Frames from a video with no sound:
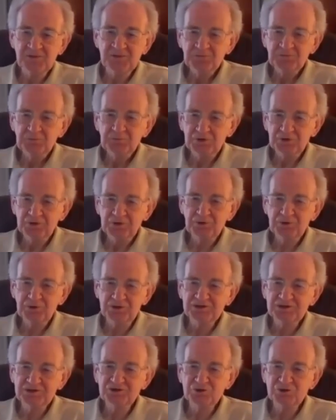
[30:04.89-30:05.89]
but I put a little
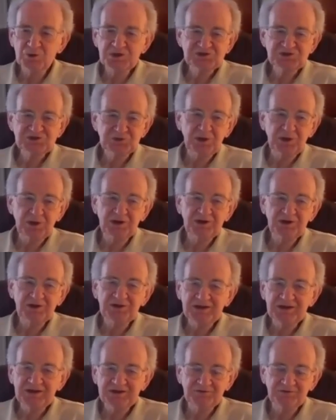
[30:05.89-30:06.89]
question mark at the
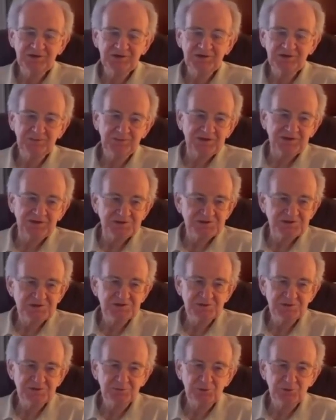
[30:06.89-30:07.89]
end of that because there's a
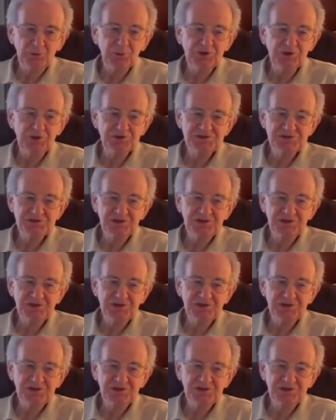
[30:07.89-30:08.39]
proposal